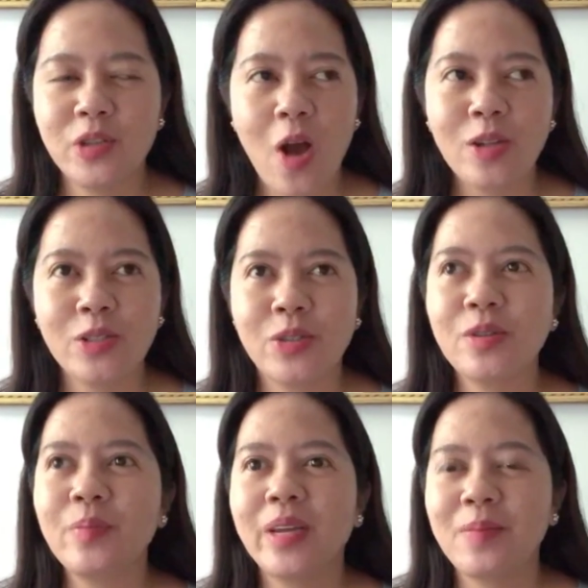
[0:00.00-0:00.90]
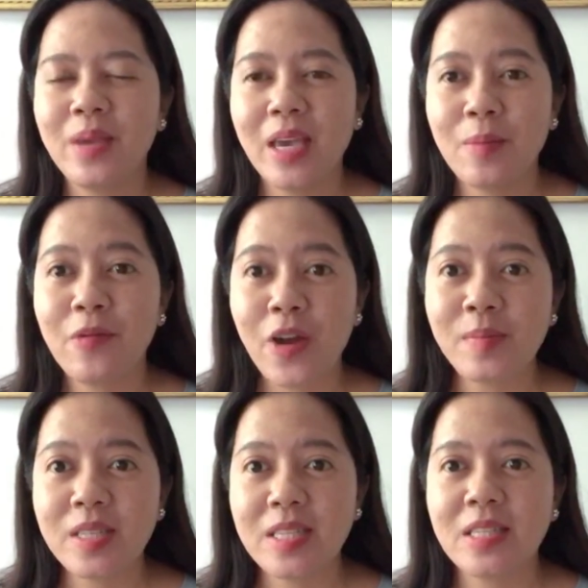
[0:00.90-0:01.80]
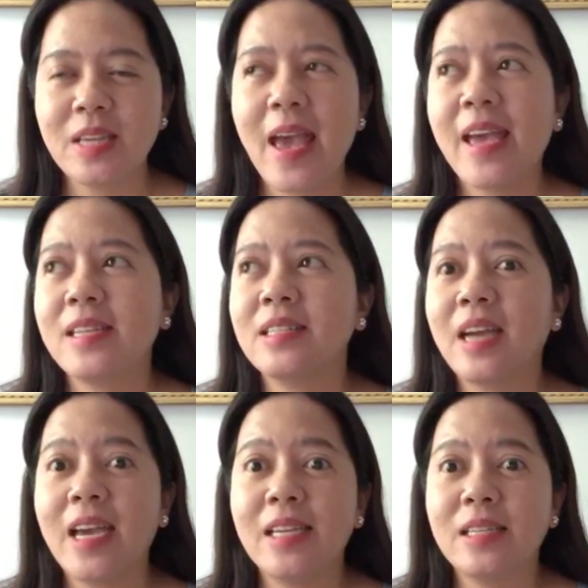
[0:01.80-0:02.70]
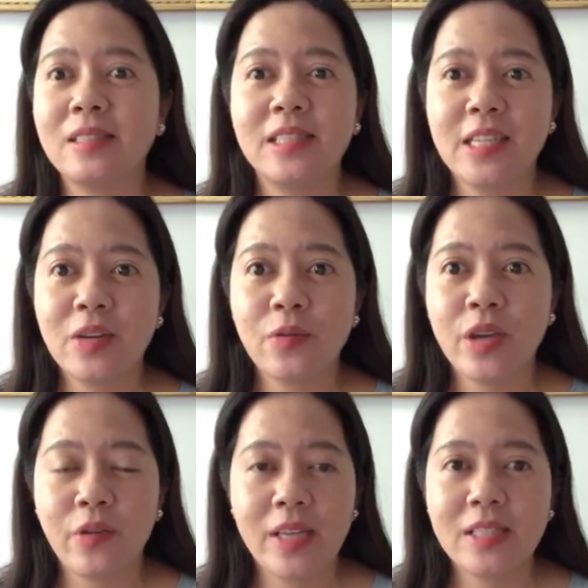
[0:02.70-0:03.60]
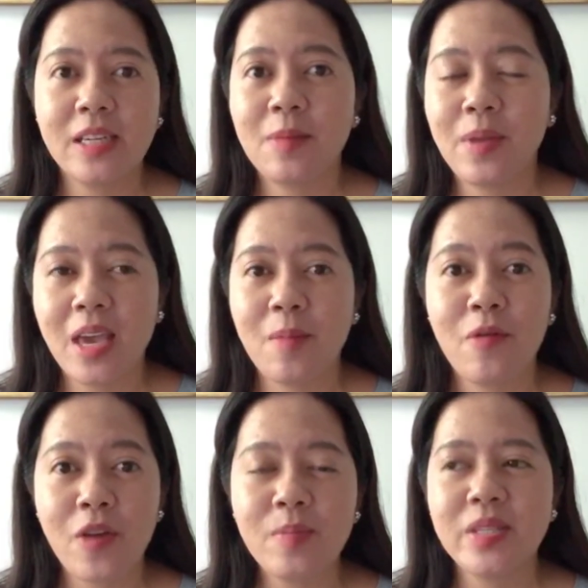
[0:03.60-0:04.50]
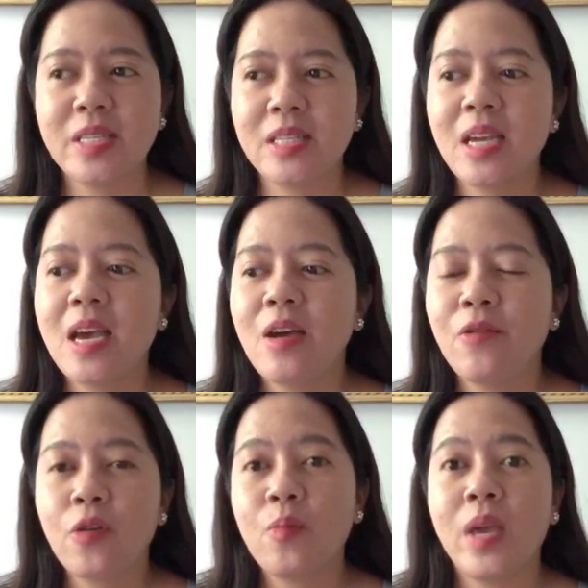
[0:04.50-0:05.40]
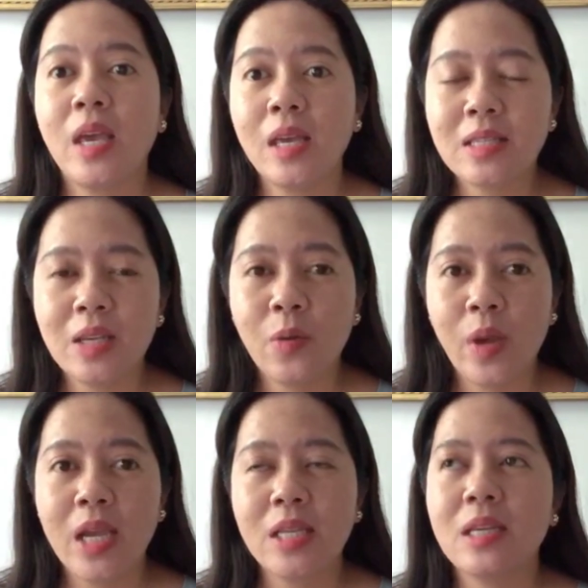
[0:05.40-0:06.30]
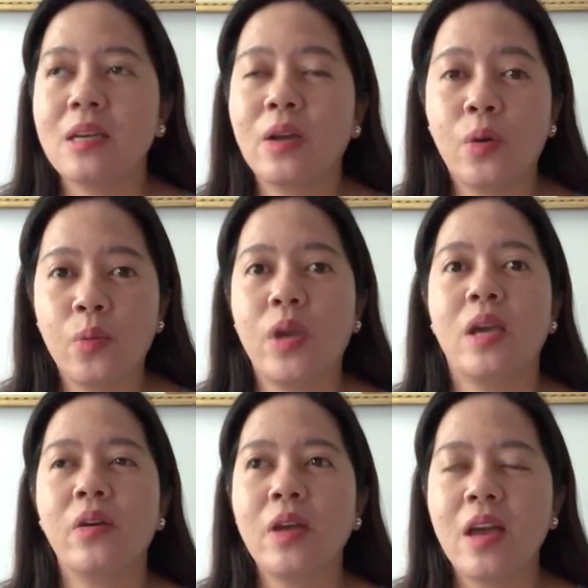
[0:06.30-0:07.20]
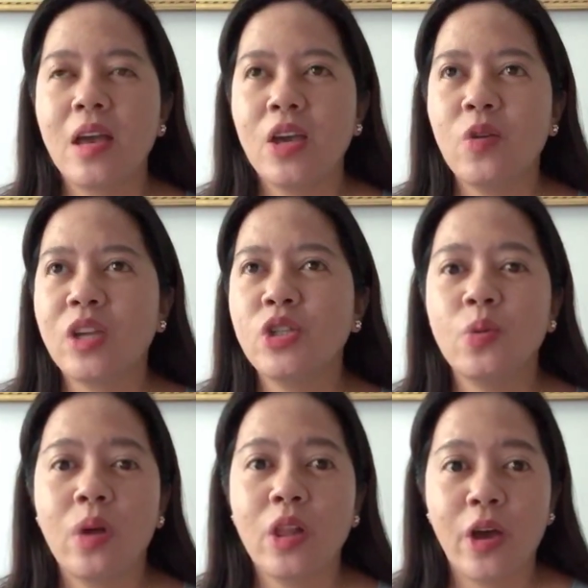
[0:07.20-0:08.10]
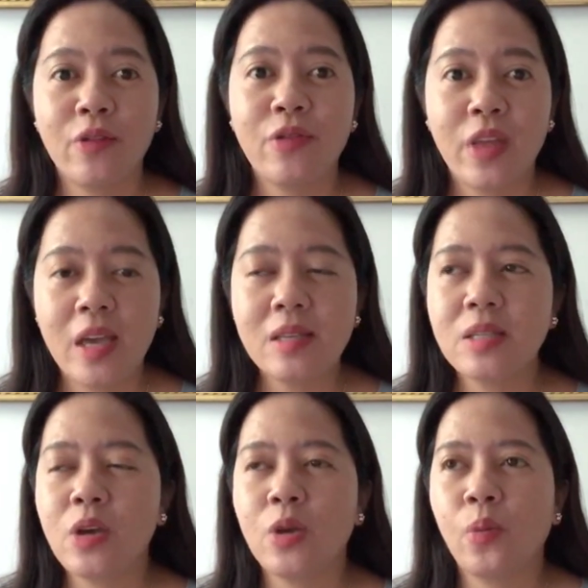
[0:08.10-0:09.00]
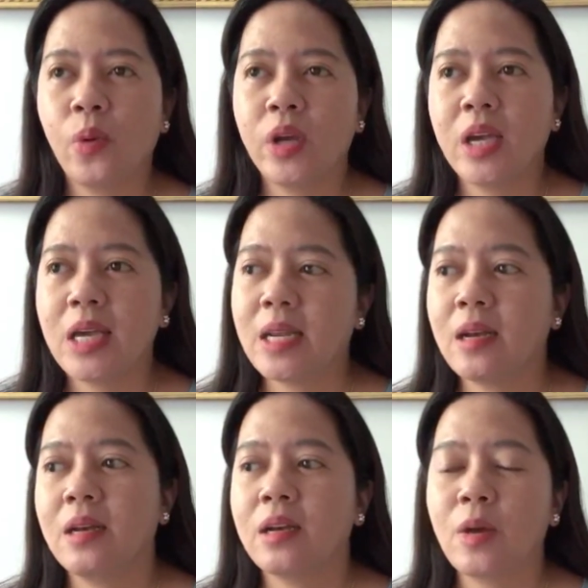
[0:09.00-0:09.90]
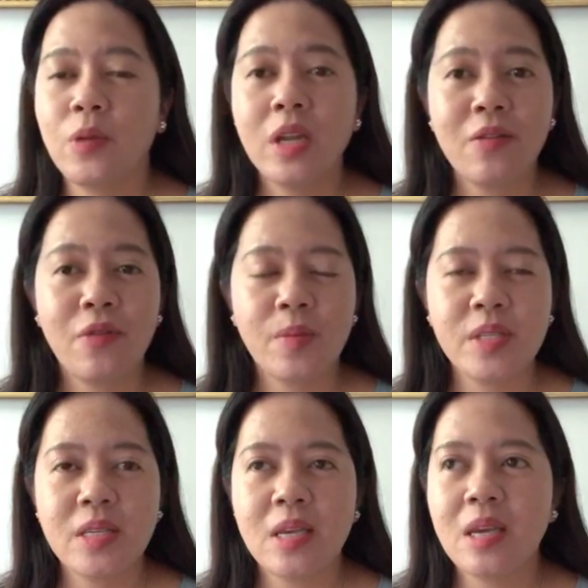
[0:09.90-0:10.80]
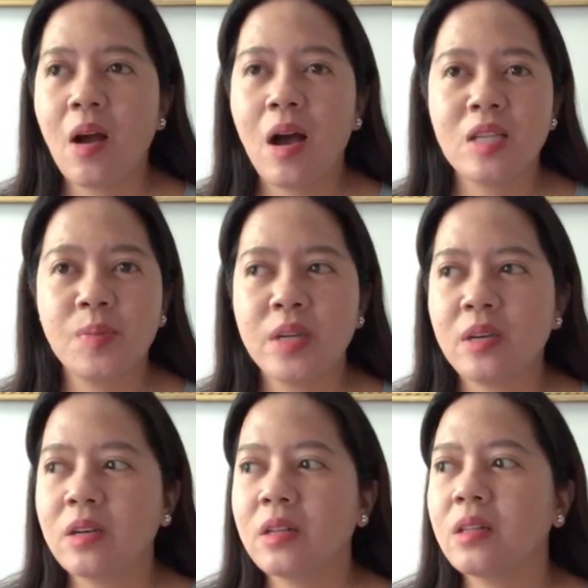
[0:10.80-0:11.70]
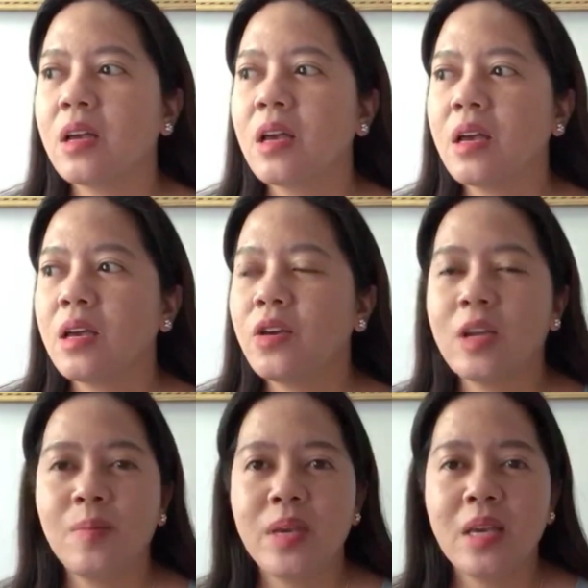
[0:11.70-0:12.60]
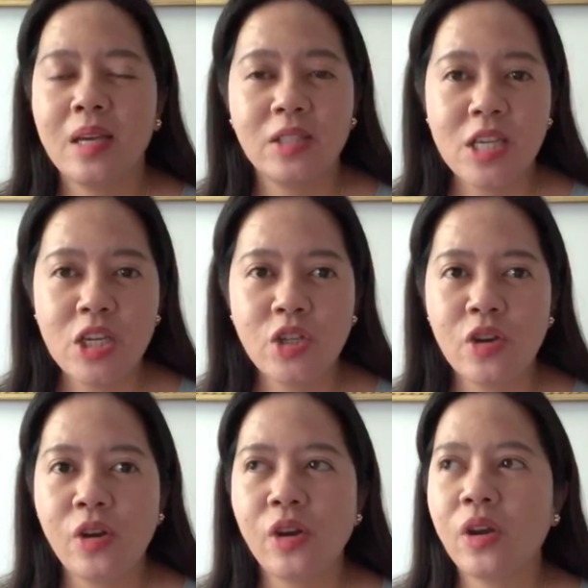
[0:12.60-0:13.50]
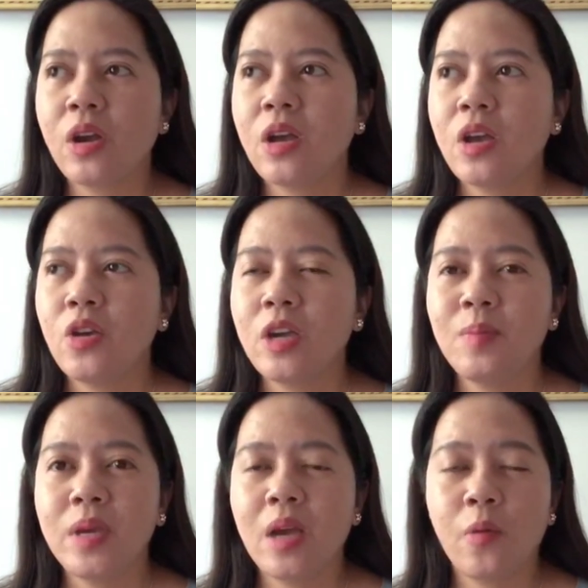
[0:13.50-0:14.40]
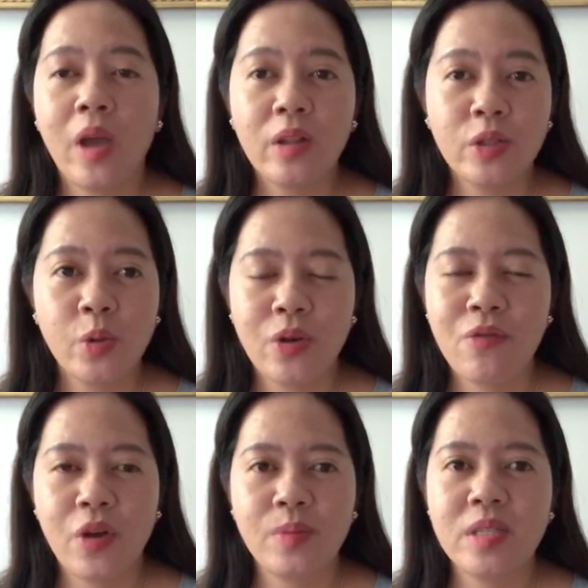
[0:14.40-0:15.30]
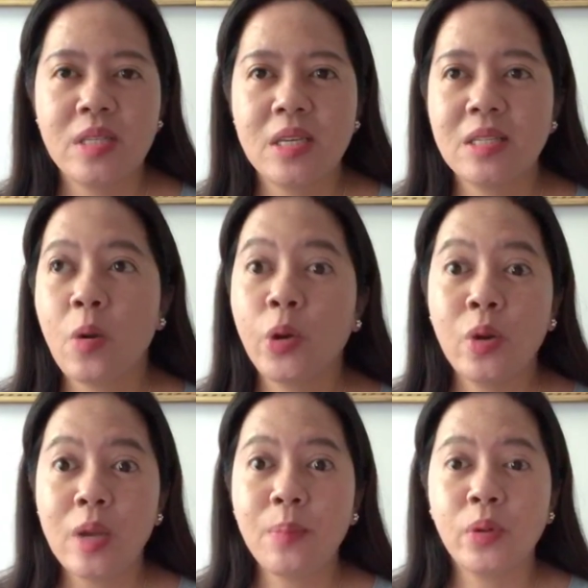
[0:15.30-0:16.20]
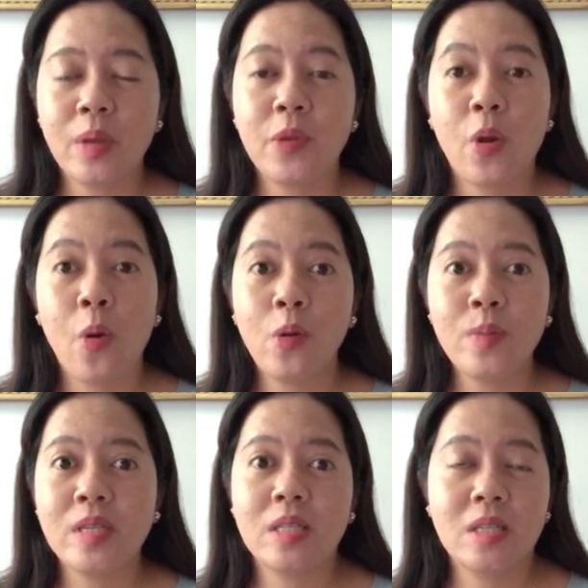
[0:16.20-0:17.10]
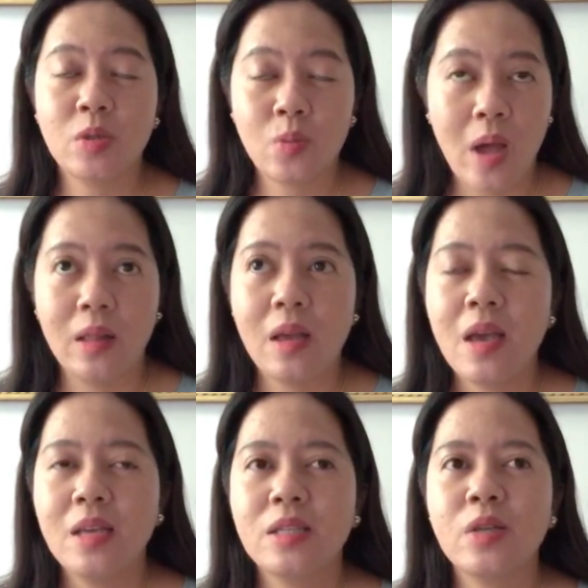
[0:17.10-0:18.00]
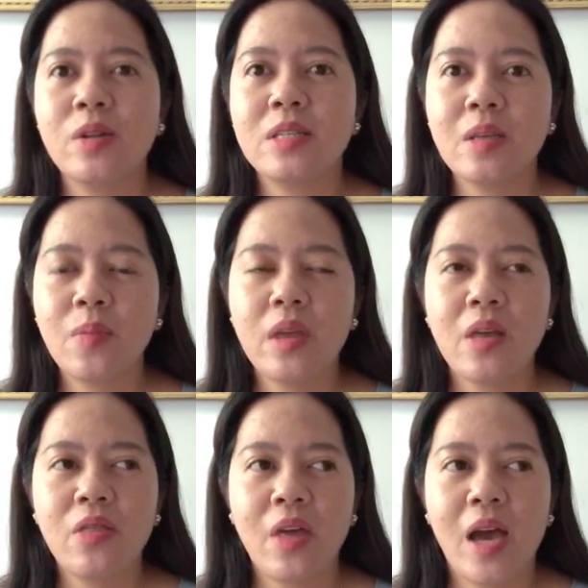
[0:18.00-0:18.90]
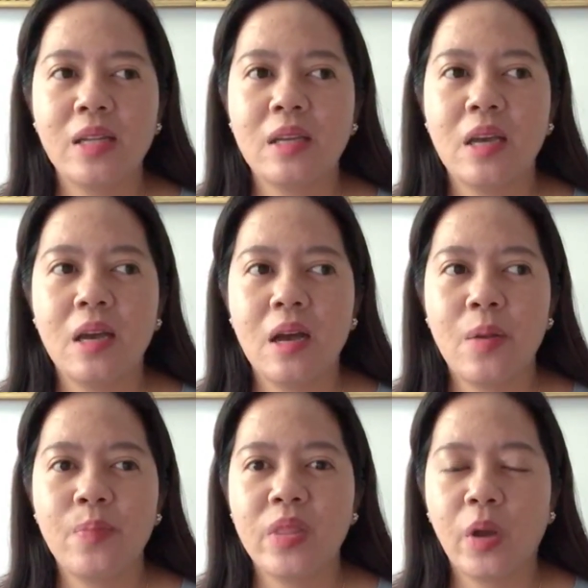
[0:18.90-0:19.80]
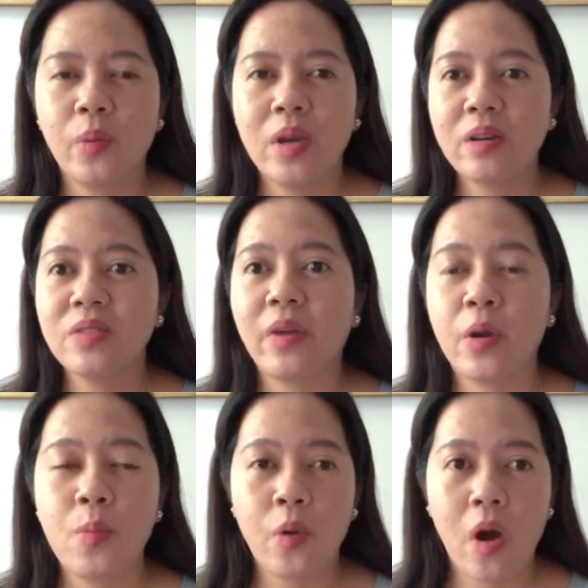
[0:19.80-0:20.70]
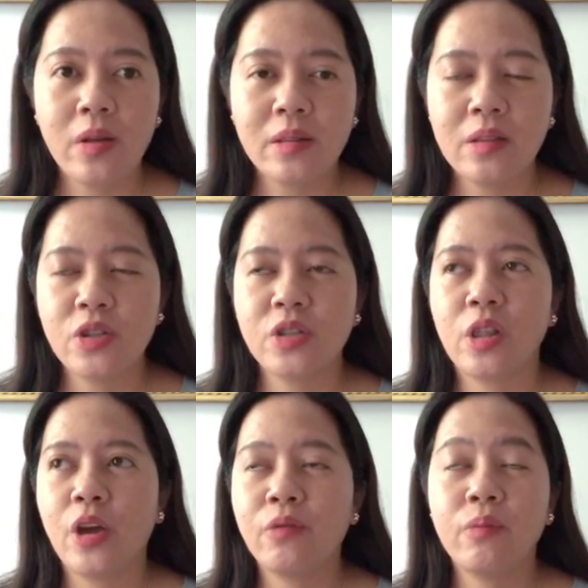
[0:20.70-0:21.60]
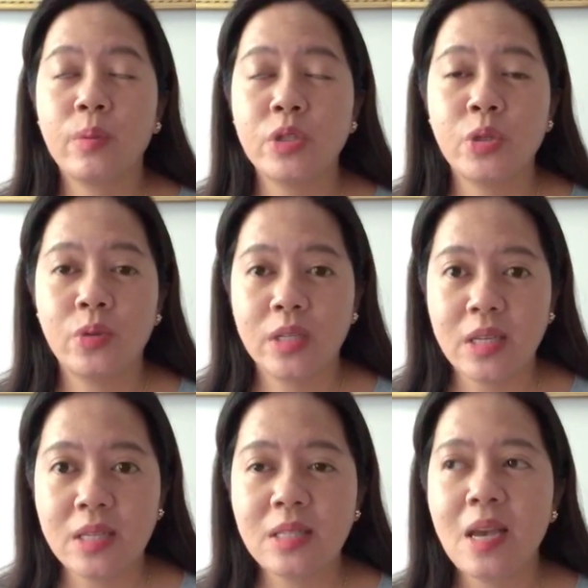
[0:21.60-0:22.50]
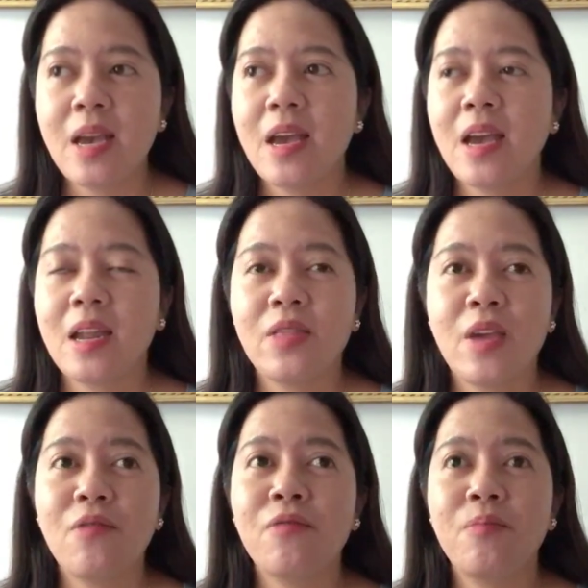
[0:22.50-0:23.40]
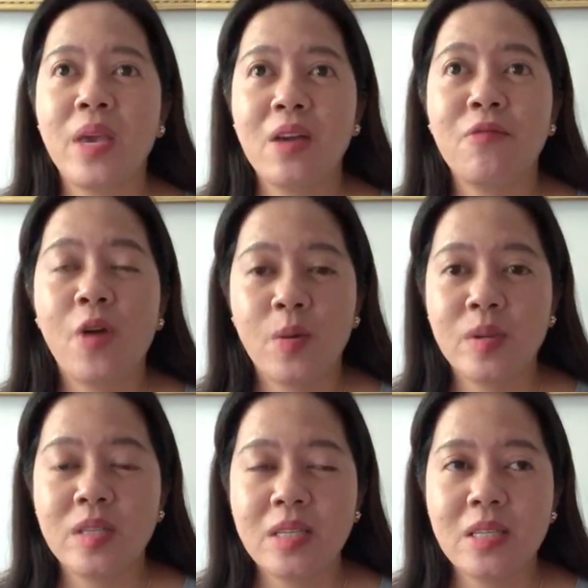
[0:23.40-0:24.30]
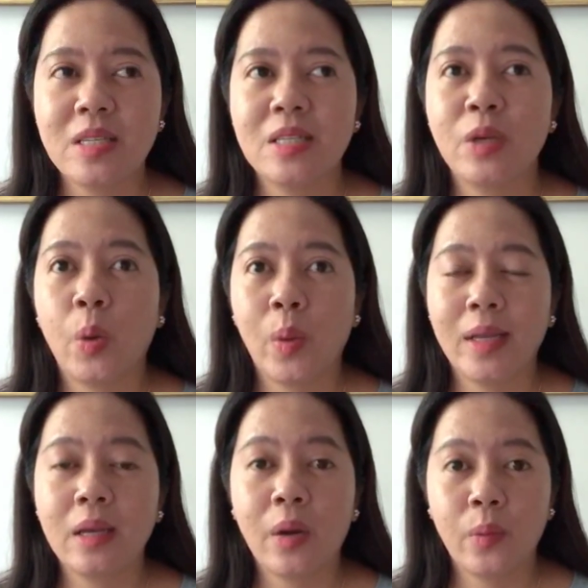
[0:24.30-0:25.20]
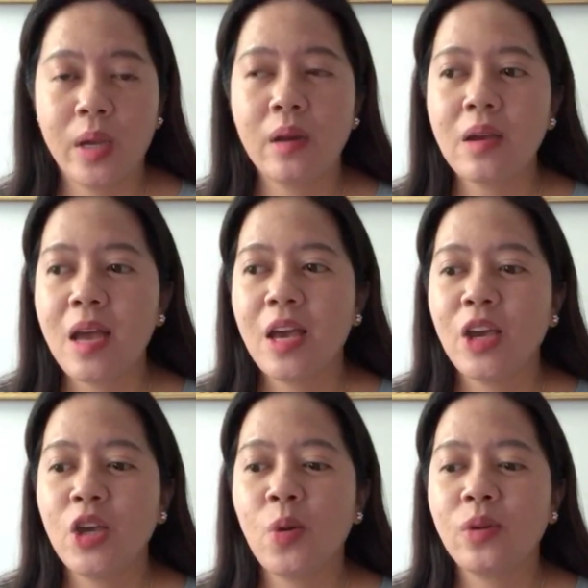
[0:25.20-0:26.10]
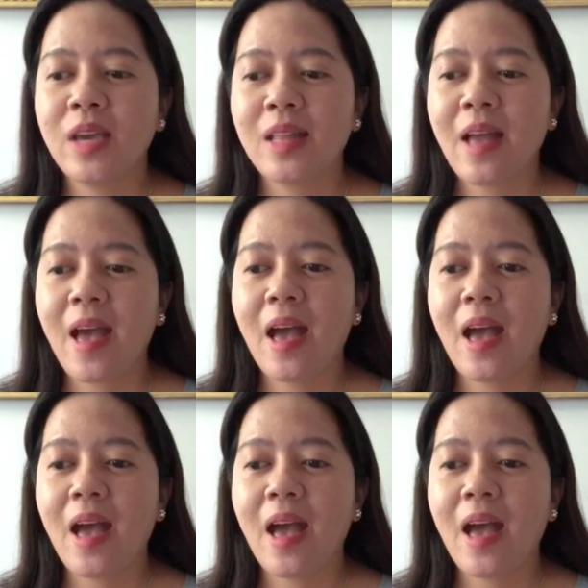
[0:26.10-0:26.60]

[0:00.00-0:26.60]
a doctor, but I became a pharmacist, and I didn't regret that I became a pharmacist. For me, it's a great career. You can do a lot of things. You can work in a community pharmacy, hospital, you can be a teacher, you can be a regulatory pharmacist, or you can put up your own business as well. So it is something that the career is very broad. There's a lot of opportunities, and I think being a pharmacist is a great career. You don't get